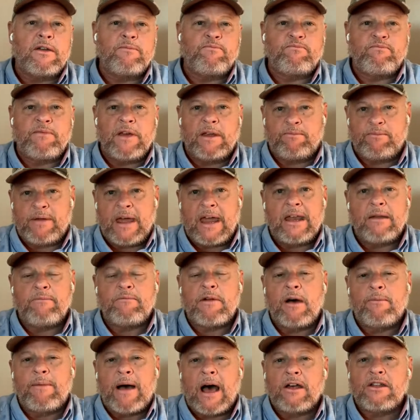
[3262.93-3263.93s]
he had
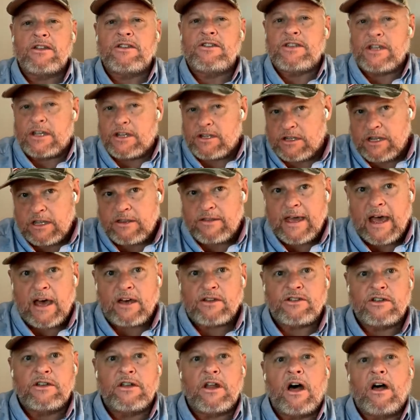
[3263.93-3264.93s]
paid about sixty
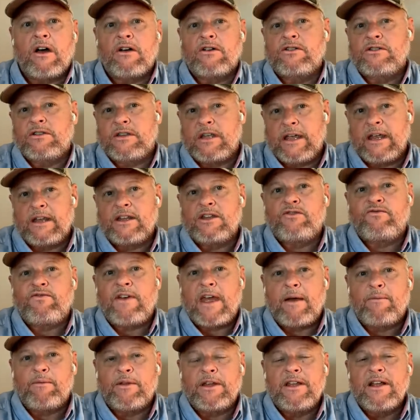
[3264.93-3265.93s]
thousand dollars to get his
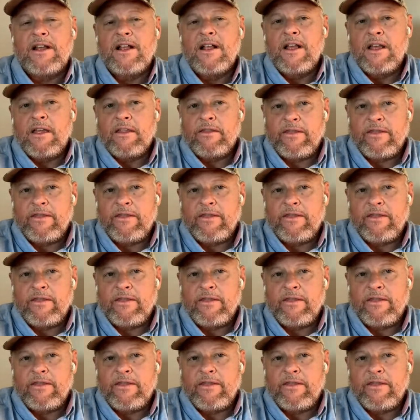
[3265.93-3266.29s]
family